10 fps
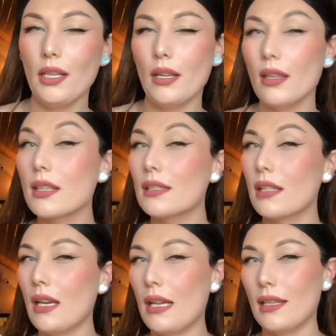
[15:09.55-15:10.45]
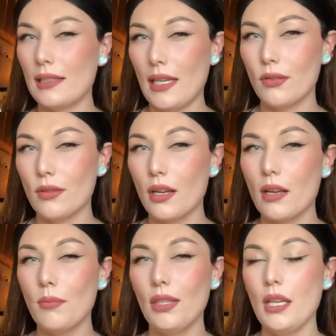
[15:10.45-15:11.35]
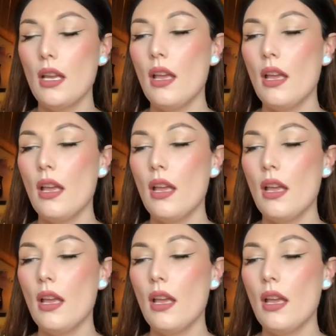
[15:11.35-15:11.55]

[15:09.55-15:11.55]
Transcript: I think, is the Alexandria company,